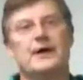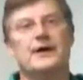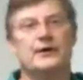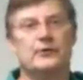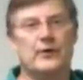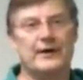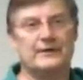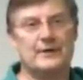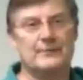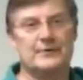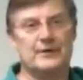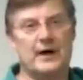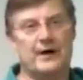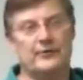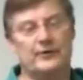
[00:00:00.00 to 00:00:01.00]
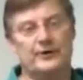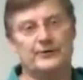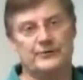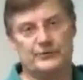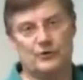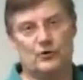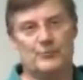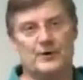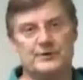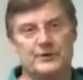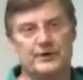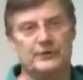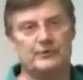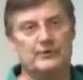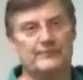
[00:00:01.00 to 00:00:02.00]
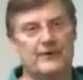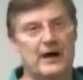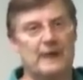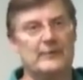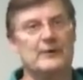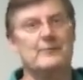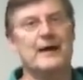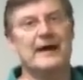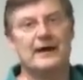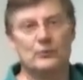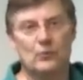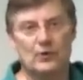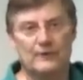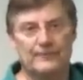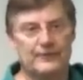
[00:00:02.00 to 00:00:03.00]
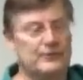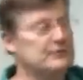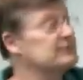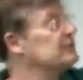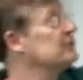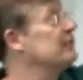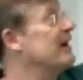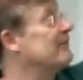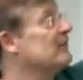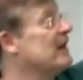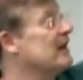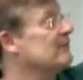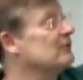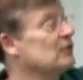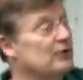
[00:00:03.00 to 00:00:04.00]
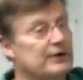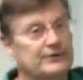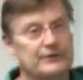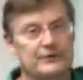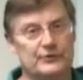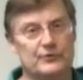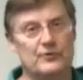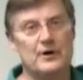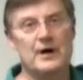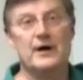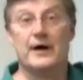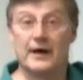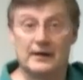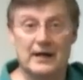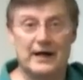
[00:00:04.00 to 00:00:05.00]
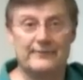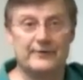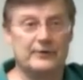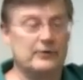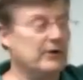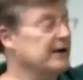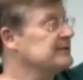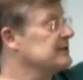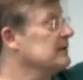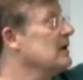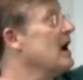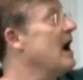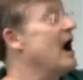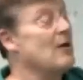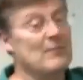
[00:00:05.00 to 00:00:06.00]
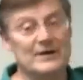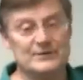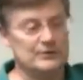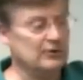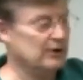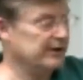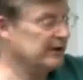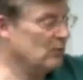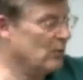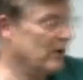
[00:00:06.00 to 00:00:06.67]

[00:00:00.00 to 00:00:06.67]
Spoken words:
integrate them together into your particular environment, make it work for you so you have a lot of learning to do and a lot of integration. How much learning?